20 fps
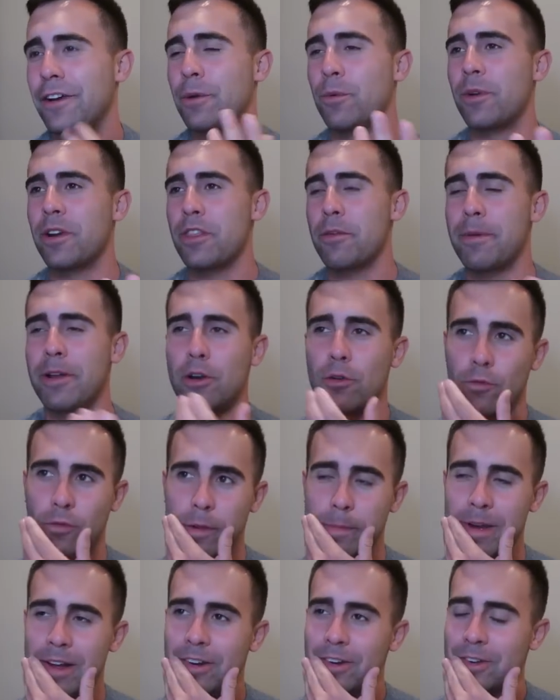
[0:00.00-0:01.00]
Like one of the better
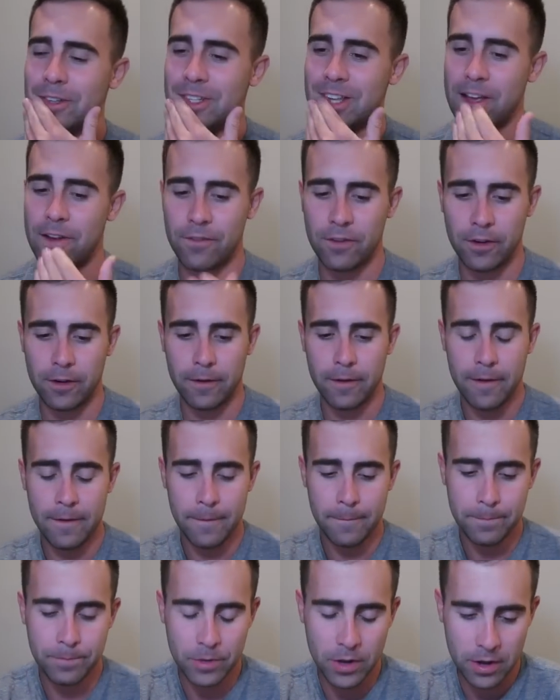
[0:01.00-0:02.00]
rebounders ever.
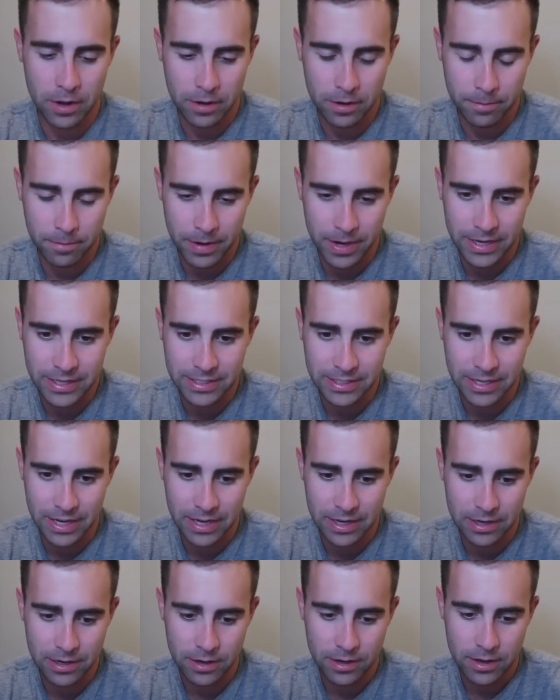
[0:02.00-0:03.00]
Um, I
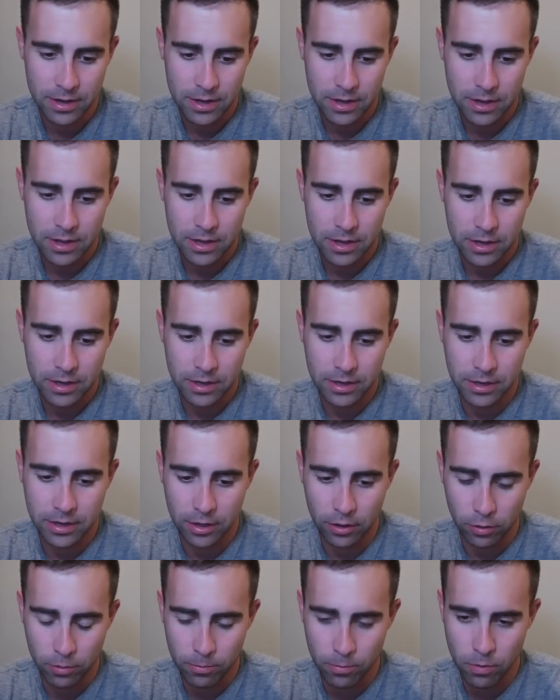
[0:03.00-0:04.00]
said
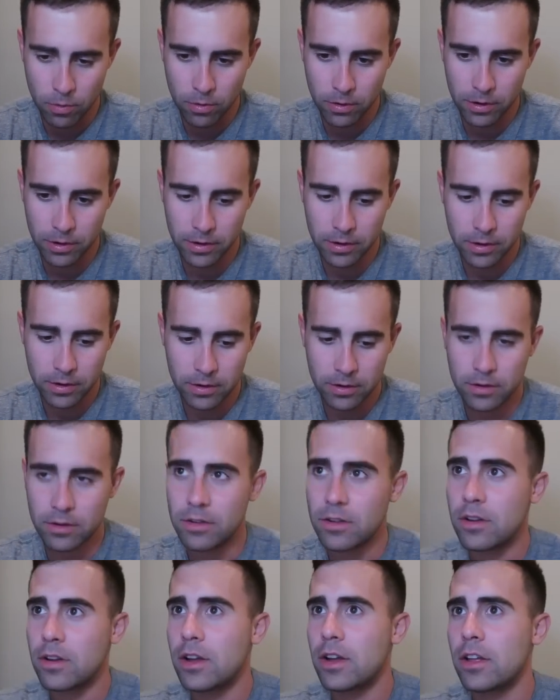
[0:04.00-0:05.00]
Gilmore,
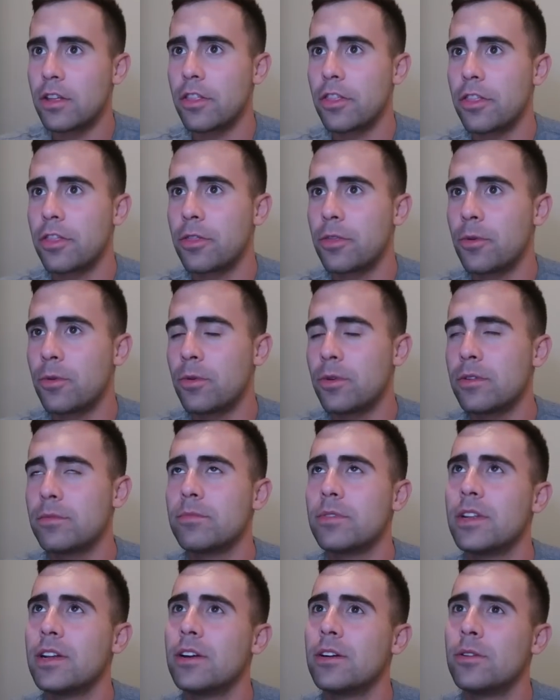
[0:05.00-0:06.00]
uh,
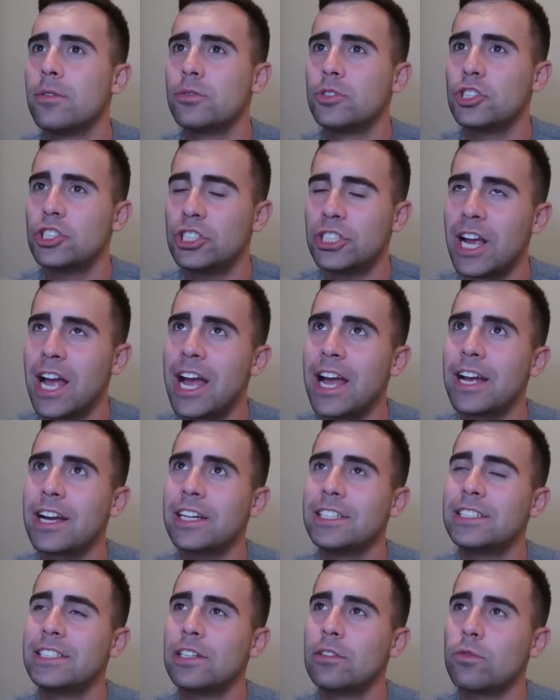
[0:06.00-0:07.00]
Thorpe. No, Shaq.
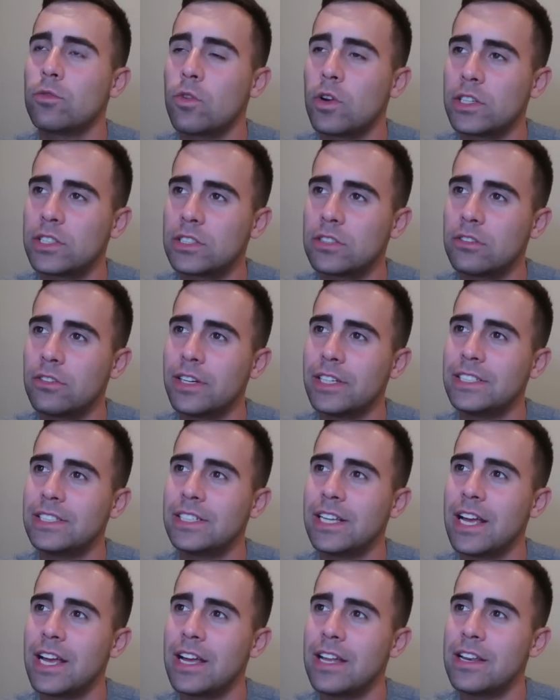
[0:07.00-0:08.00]
I said Russell. I
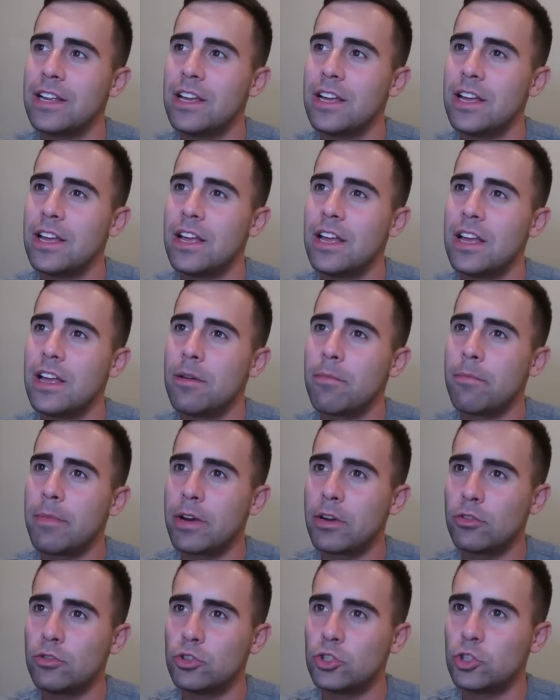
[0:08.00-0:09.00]
said
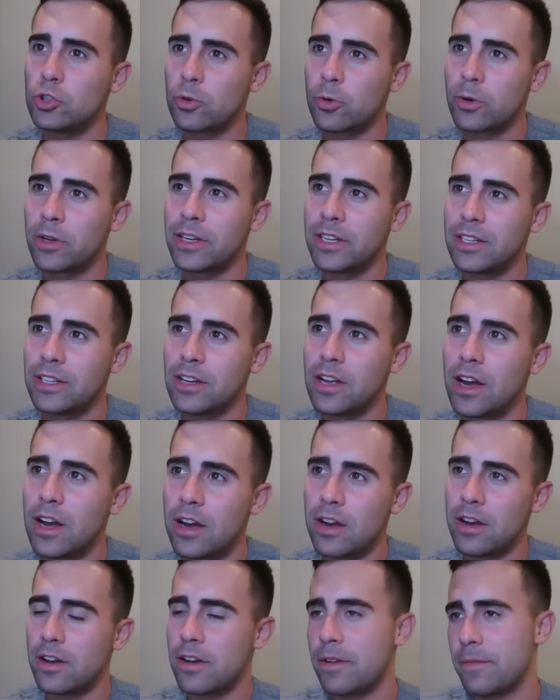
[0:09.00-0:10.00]
Michael Jordan.
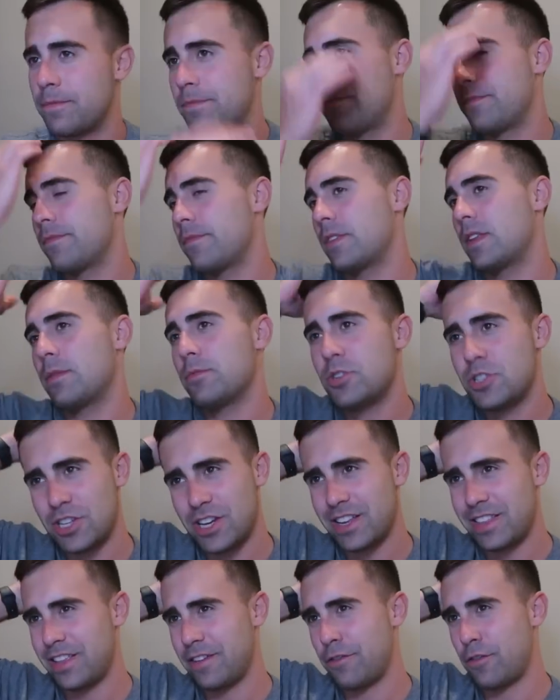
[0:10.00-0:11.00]
Um, I'm just
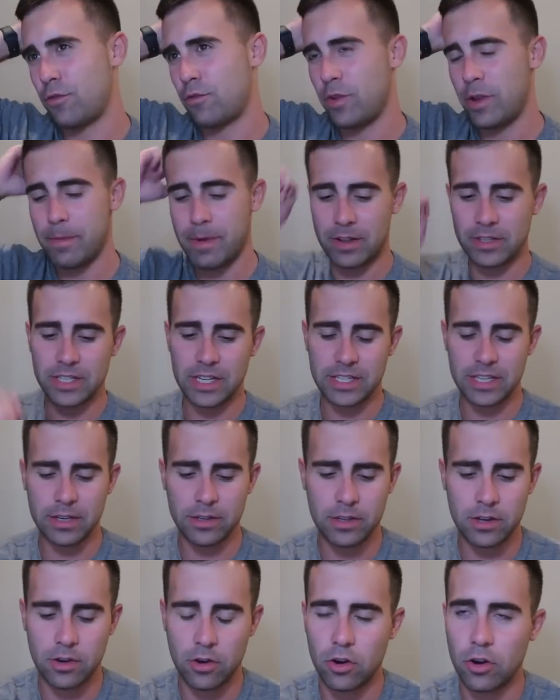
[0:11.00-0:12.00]
trying to think for rebounds. I
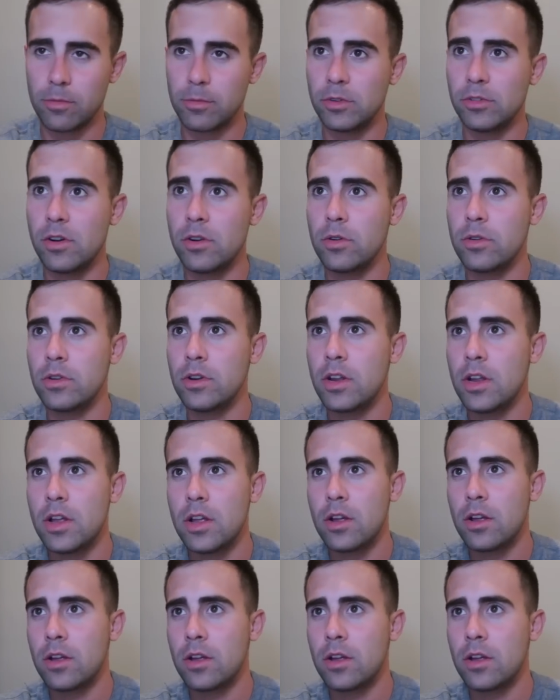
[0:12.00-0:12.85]
said Karl Malone.